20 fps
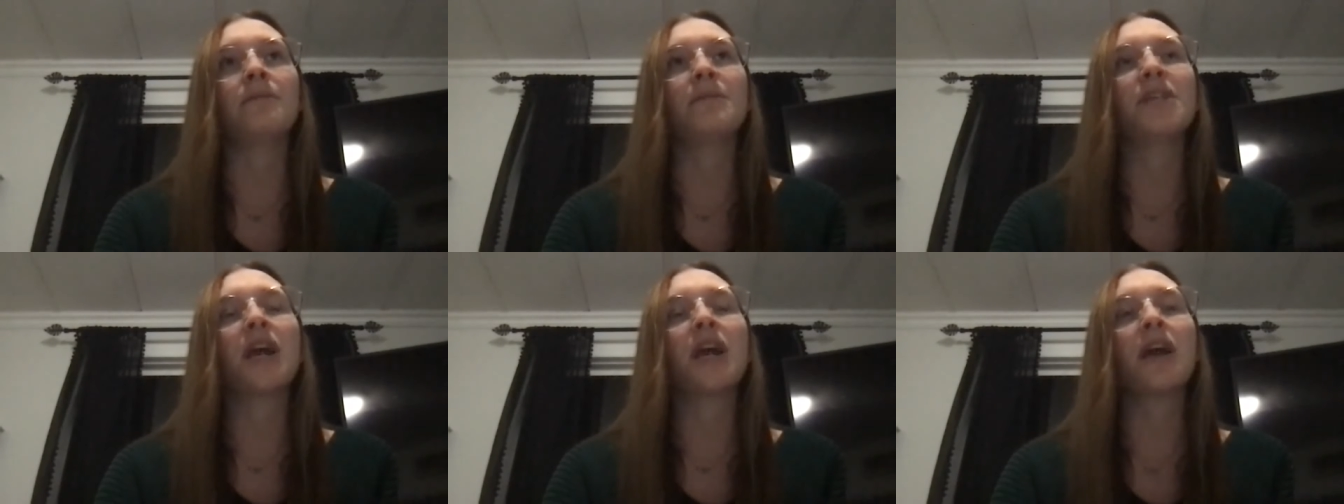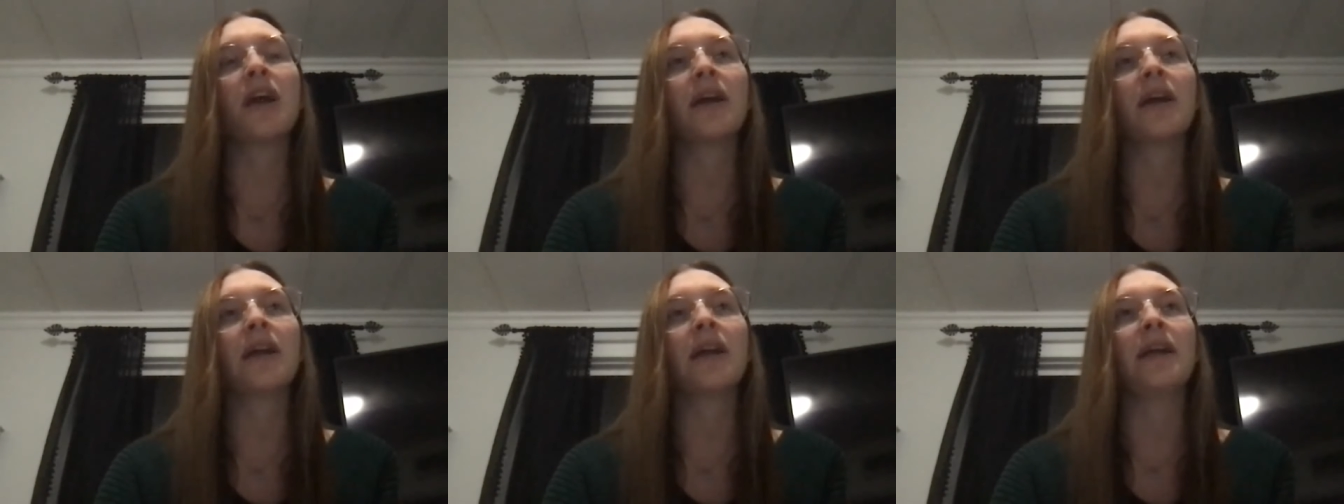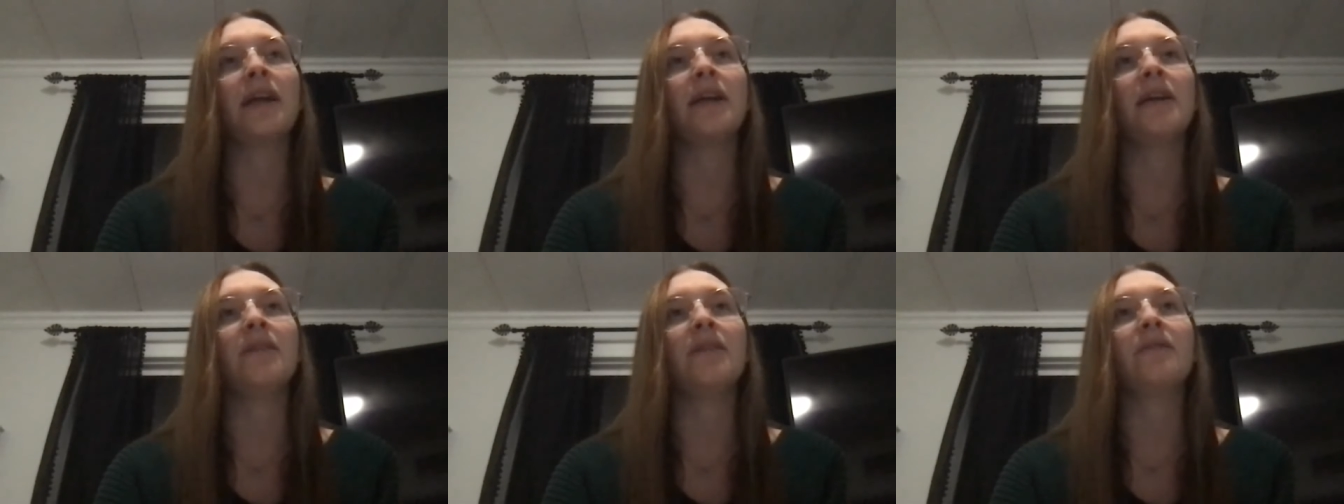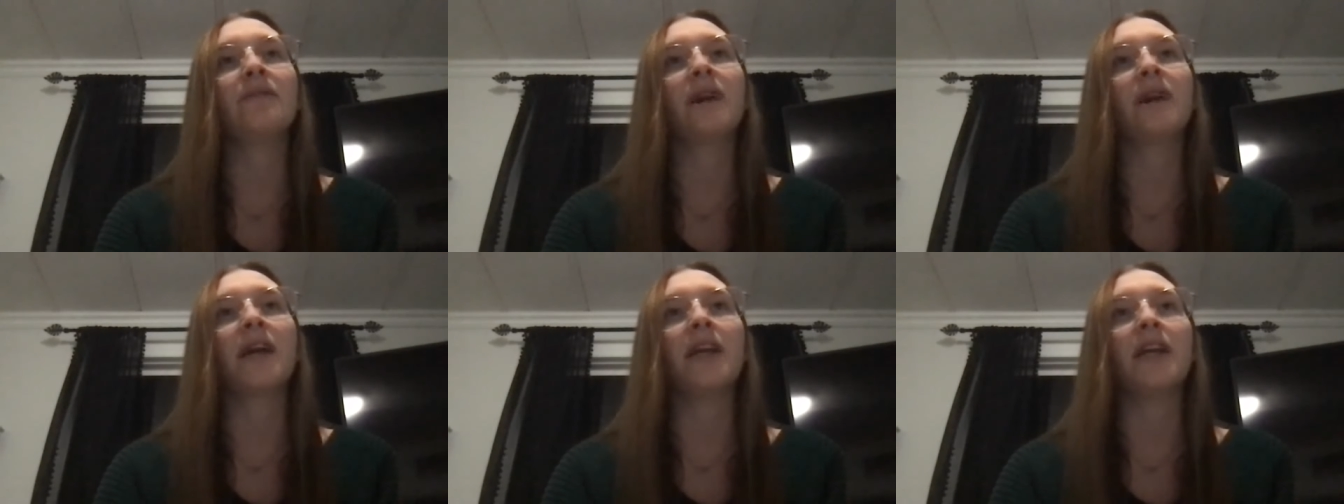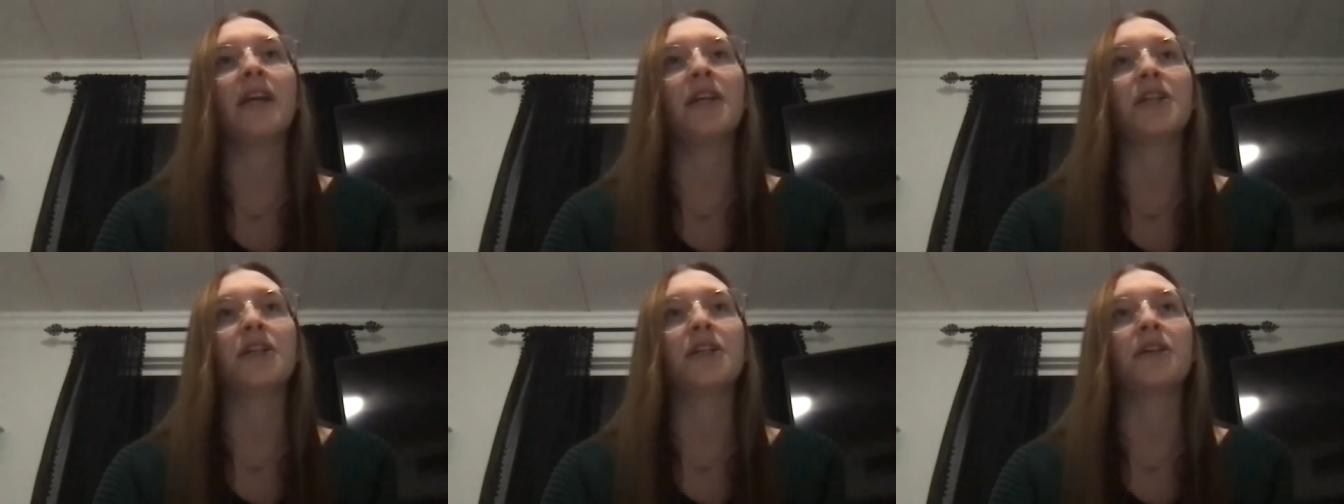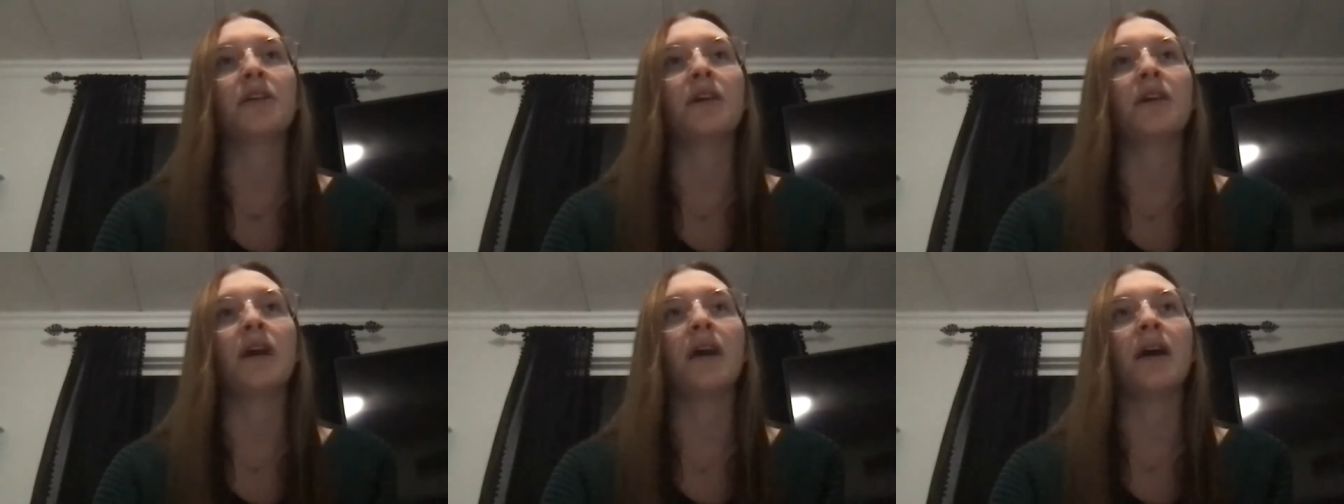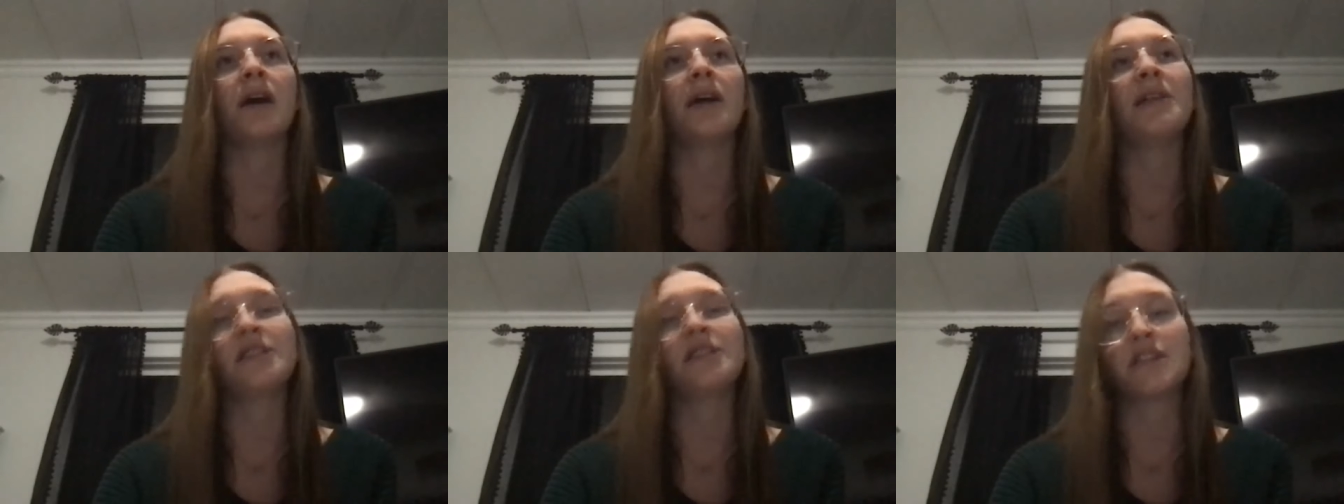targeted financial
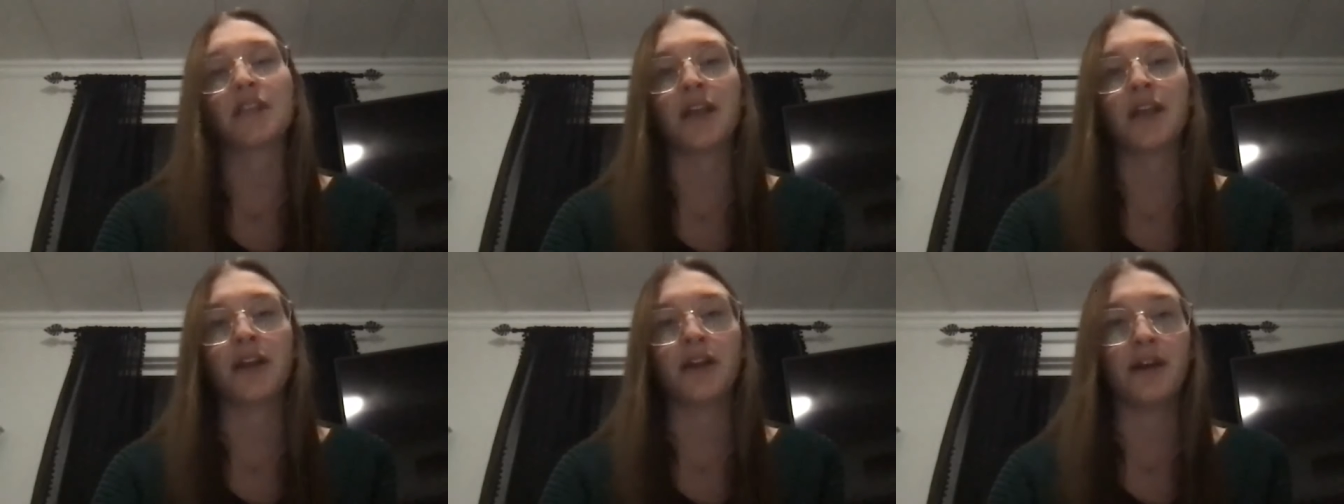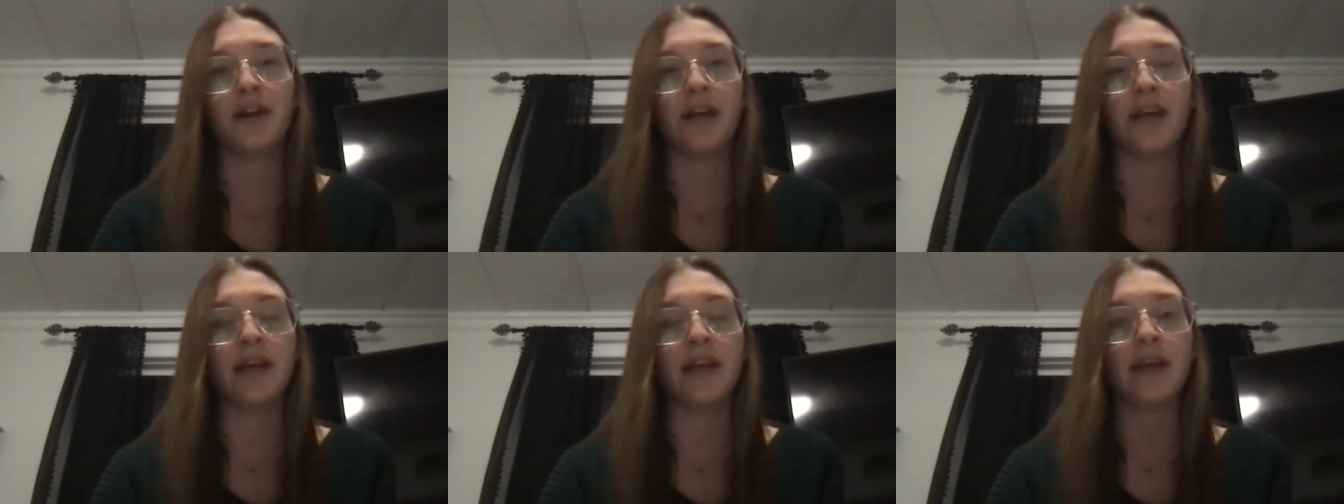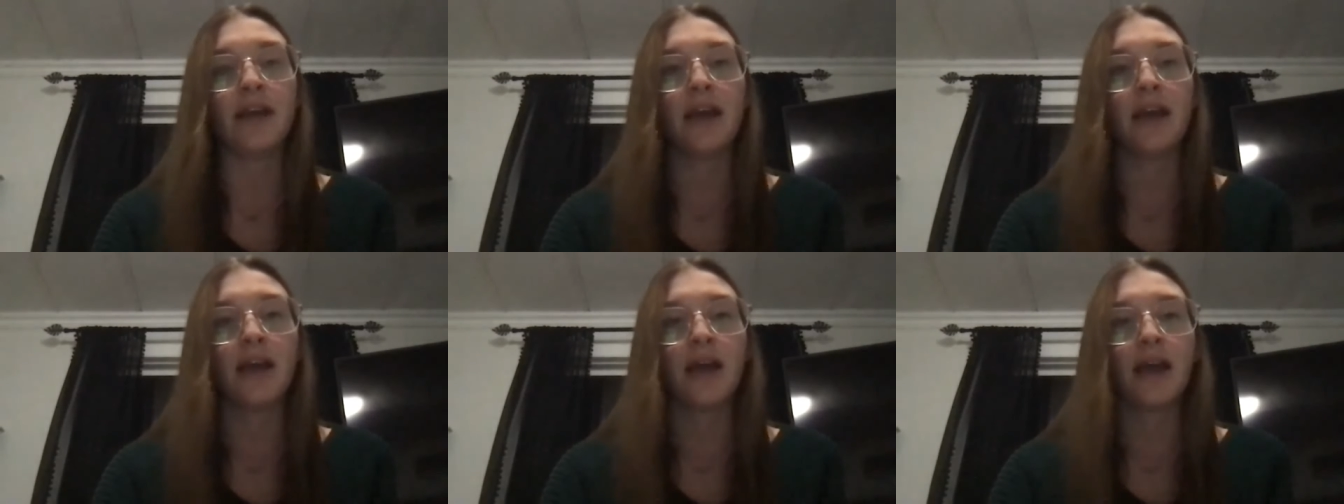uh, insecurity